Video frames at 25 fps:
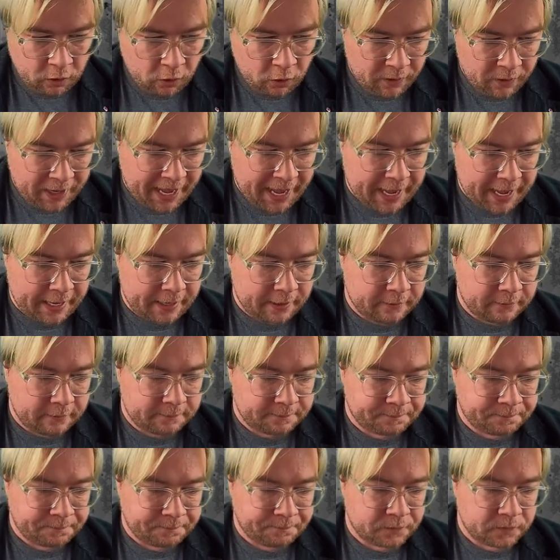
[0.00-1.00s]
Okay,
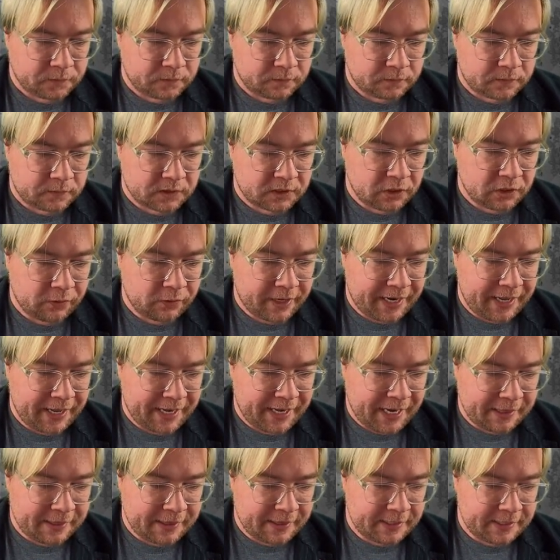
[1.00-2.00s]
so can
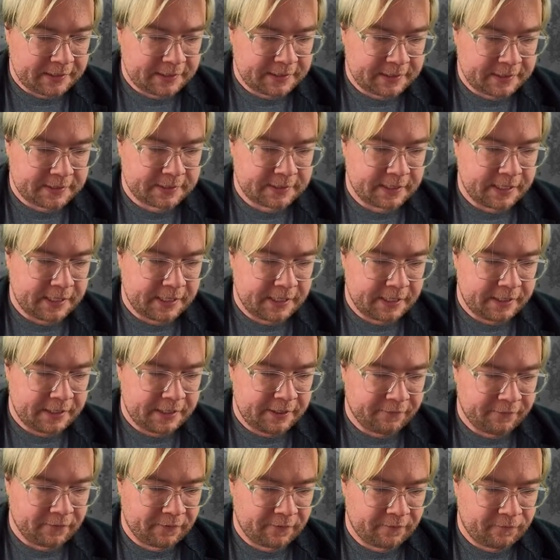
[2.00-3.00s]
I get this in a
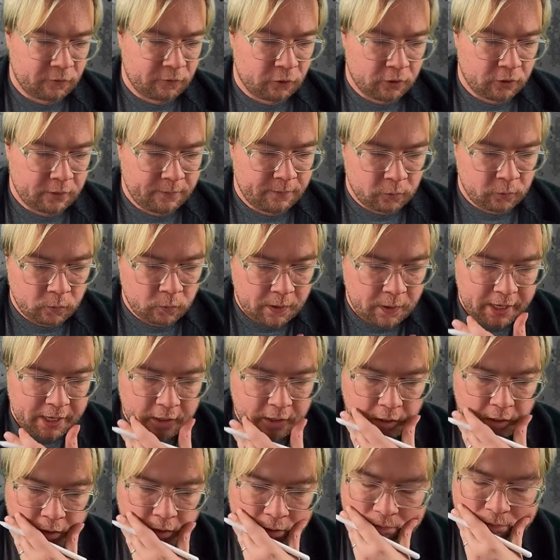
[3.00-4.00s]
different form?
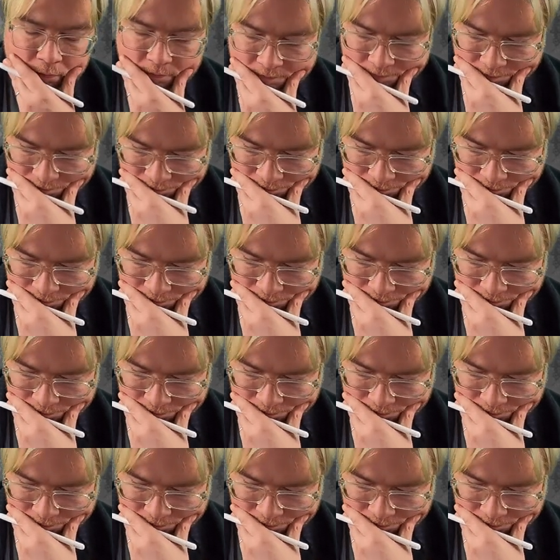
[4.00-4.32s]
Well,